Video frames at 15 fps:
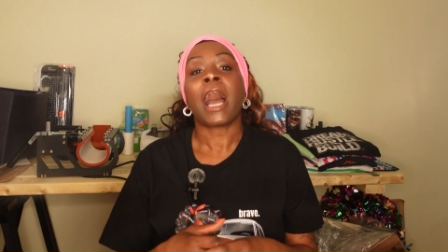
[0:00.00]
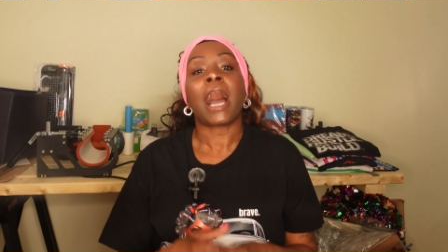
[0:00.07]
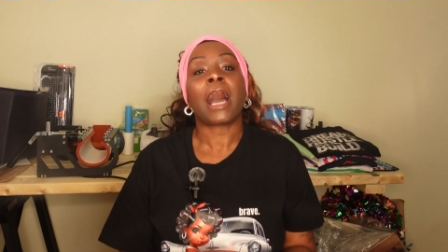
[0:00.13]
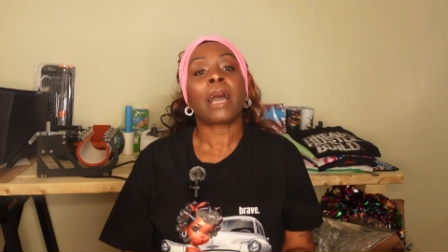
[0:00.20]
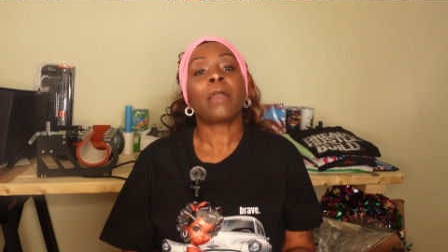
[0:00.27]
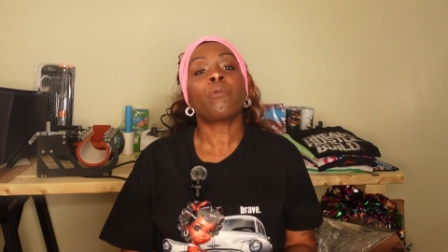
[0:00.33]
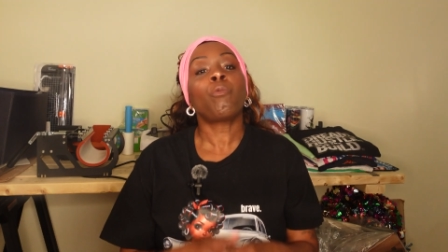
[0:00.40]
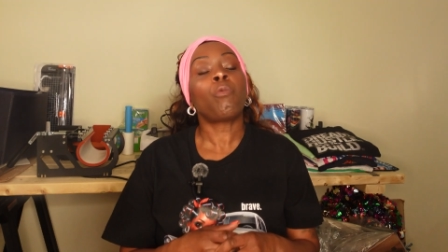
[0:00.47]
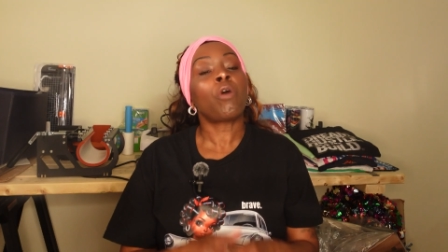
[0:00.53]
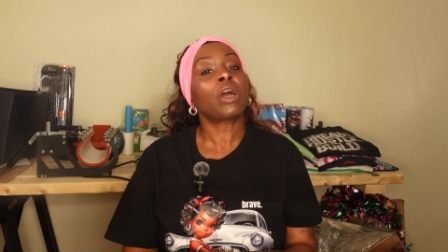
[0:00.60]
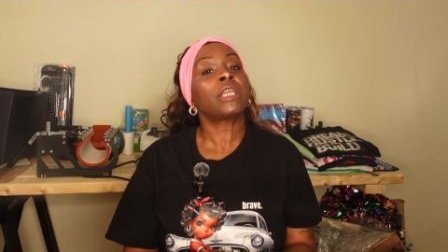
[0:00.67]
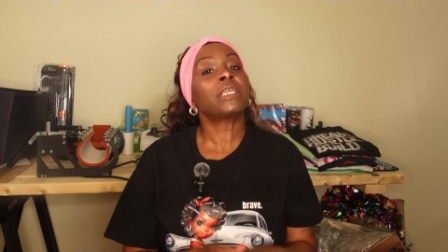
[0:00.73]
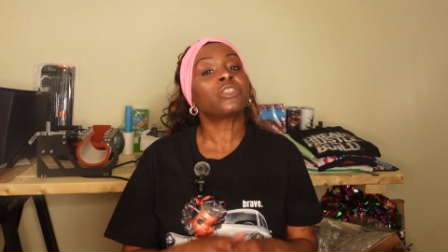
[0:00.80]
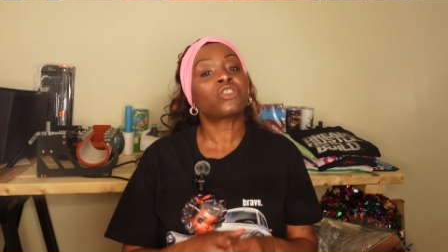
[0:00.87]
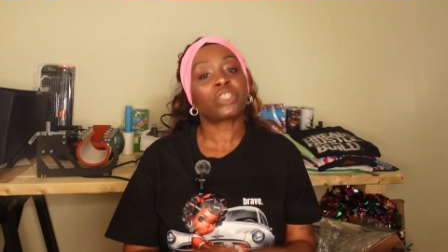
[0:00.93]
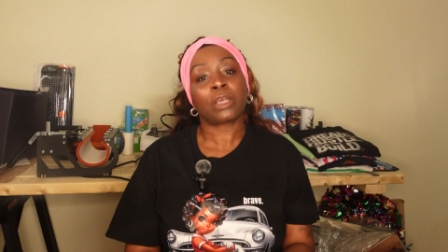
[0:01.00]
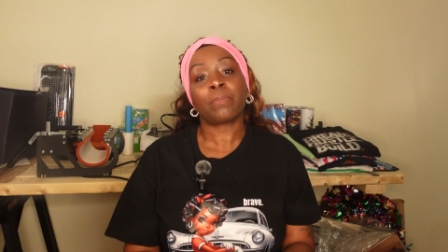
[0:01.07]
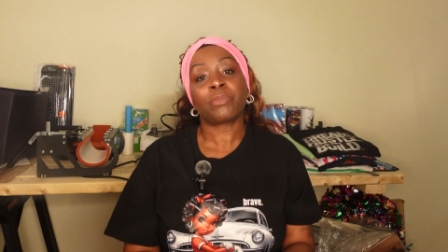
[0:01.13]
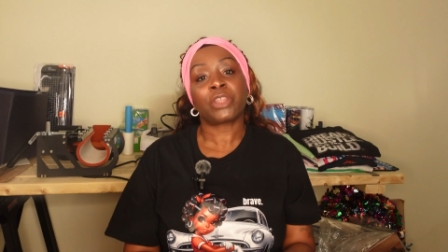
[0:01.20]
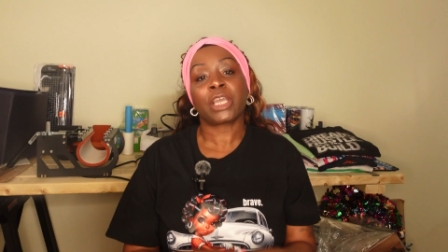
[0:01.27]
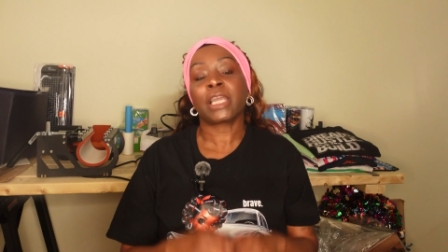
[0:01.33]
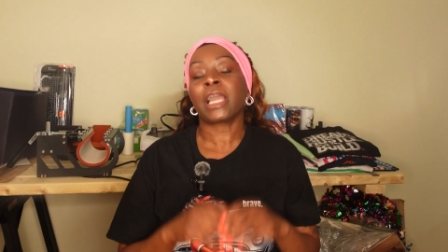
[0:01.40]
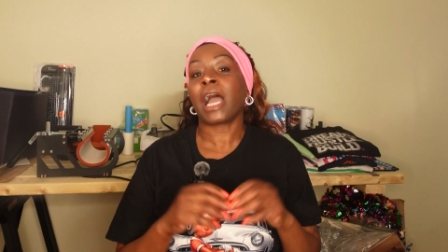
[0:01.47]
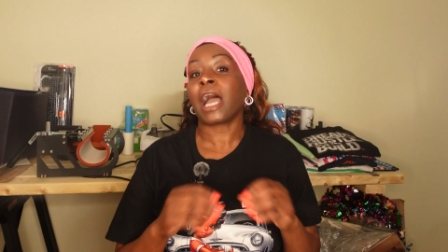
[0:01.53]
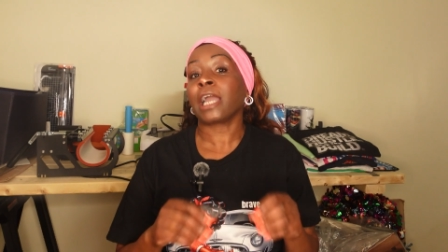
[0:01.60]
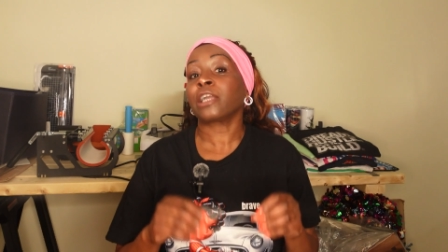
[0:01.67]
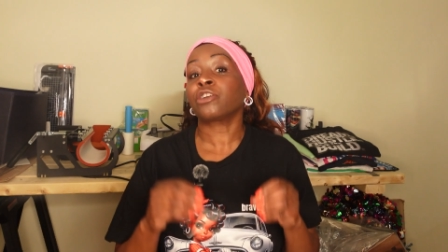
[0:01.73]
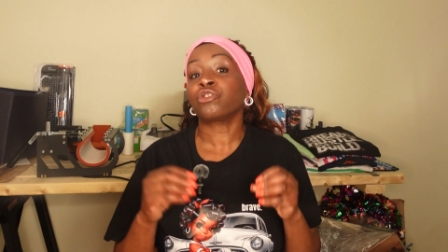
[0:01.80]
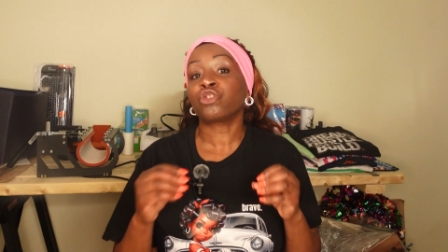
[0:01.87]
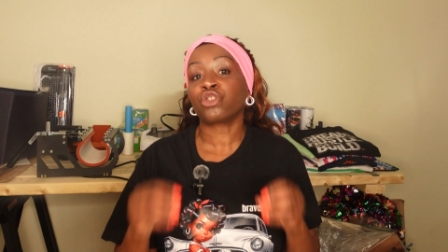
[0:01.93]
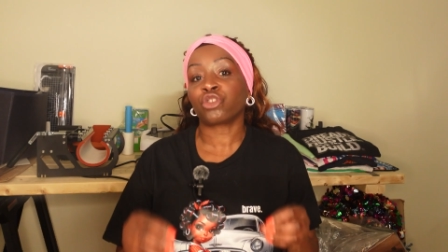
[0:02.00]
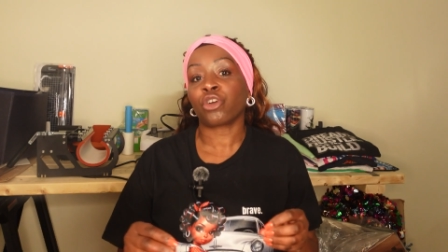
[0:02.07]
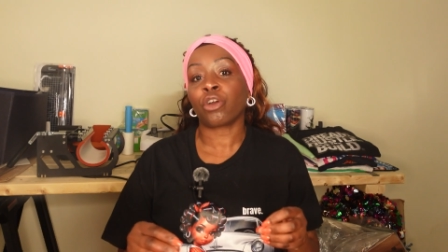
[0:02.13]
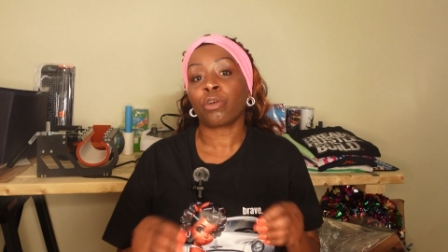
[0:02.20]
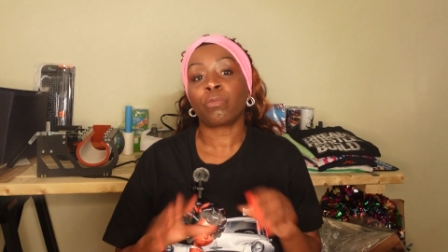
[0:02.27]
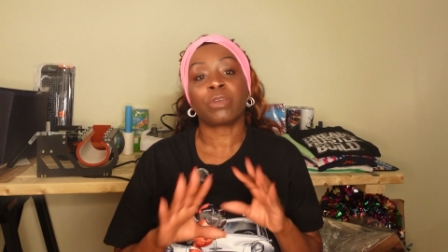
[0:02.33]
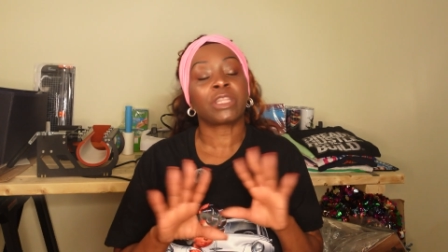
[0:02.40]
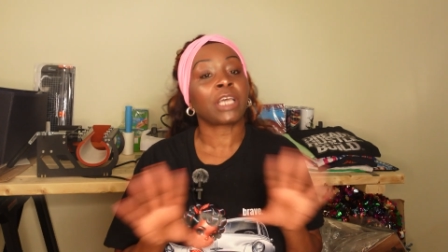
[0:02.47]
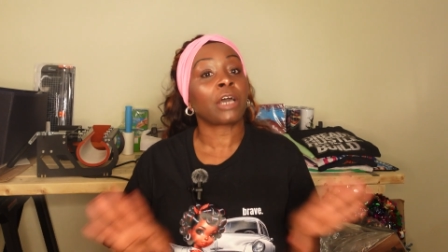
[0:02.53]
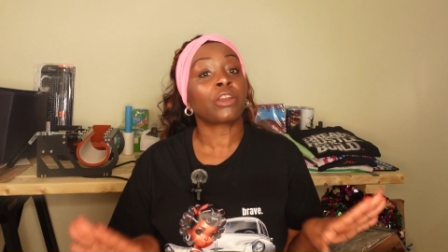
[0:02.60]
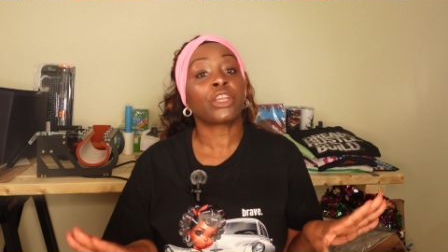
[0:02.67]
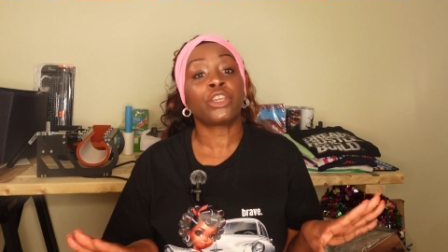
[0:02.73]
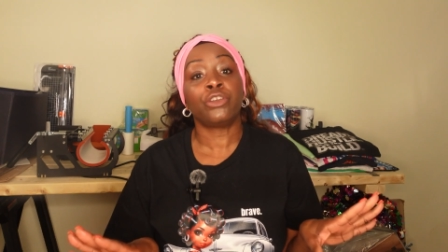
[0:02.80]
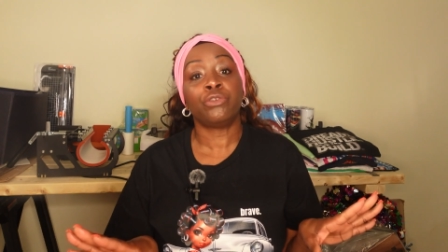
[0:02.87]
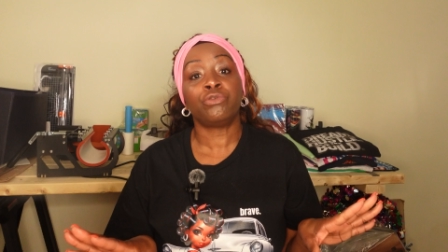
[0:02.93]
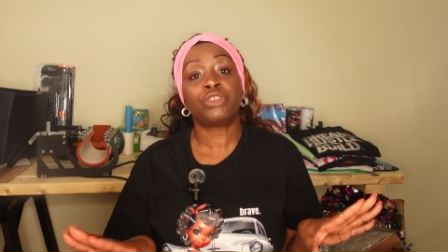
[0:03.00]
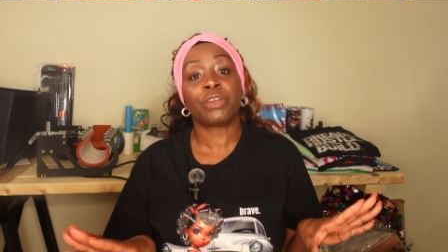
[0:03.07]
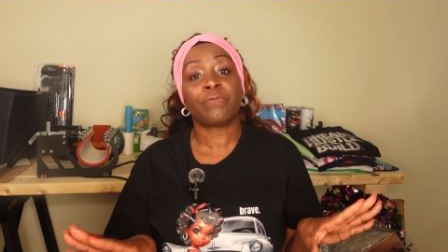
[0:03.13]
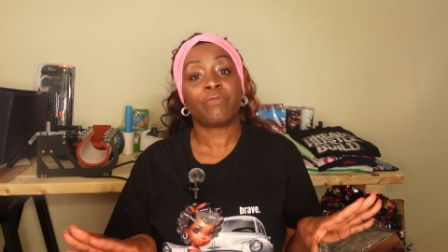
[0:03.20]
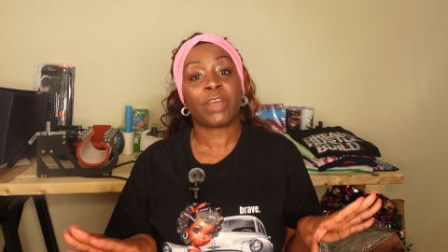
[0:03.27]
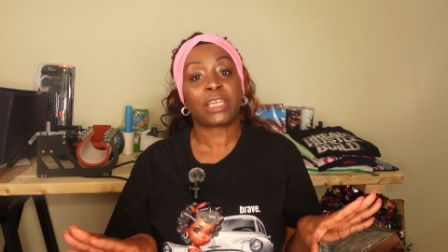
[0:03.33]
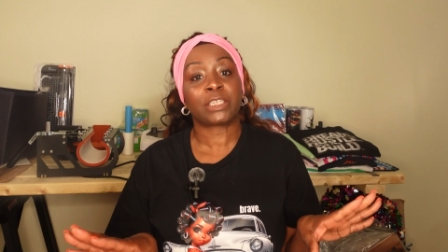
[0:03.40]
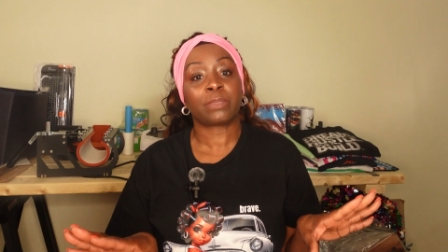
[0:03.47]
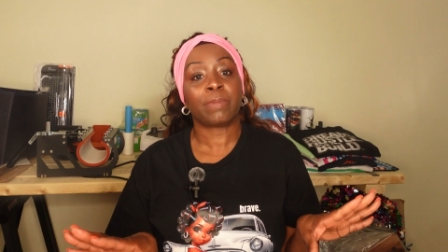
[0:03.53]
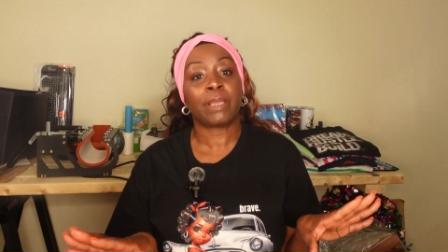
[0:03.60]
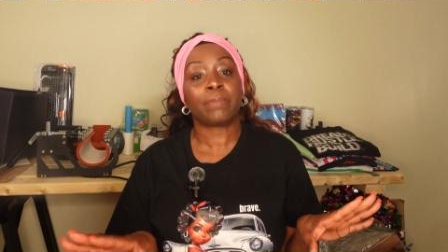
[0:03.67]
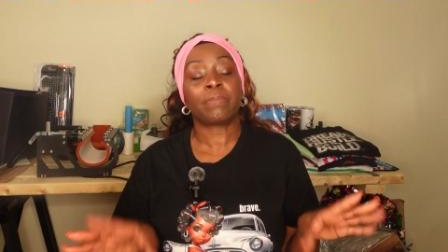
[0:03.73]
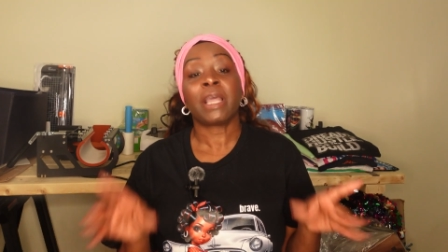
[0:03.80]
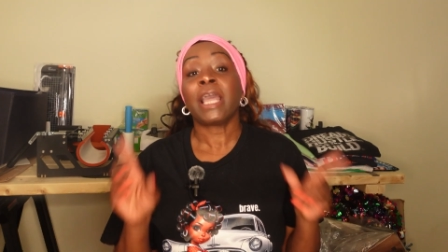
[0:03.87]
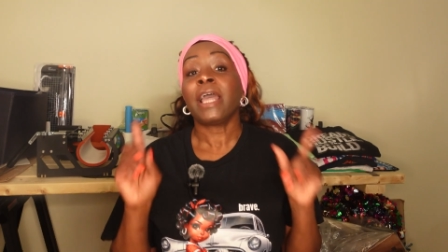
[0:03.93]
I wanted something I could start without a huge investment.